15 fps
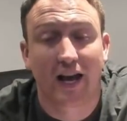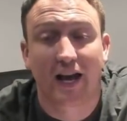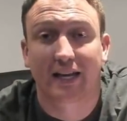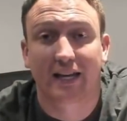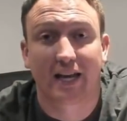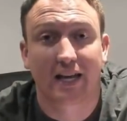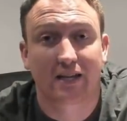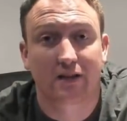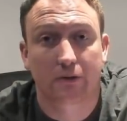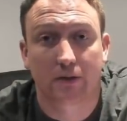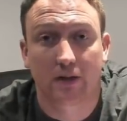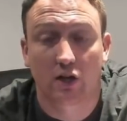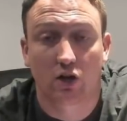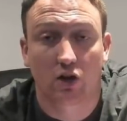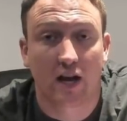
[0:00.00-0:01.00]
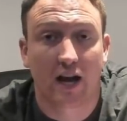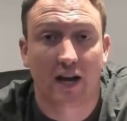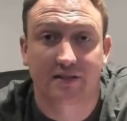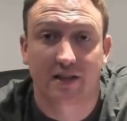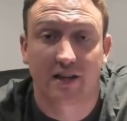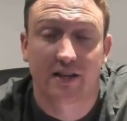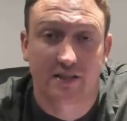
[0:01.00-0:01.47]
Again, you can look
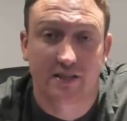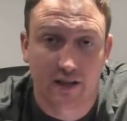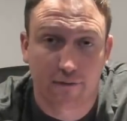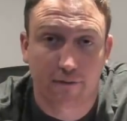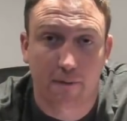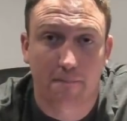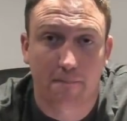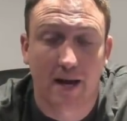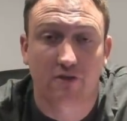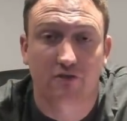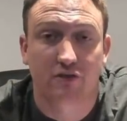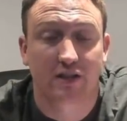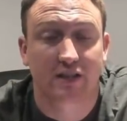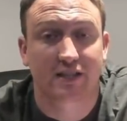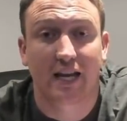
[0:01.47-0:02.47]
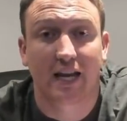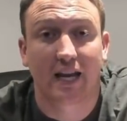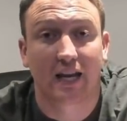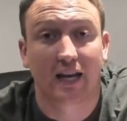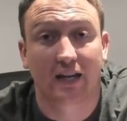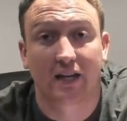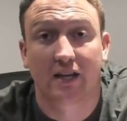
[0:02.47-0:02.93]
at different metrics
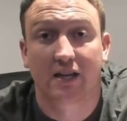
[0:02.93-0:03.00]
in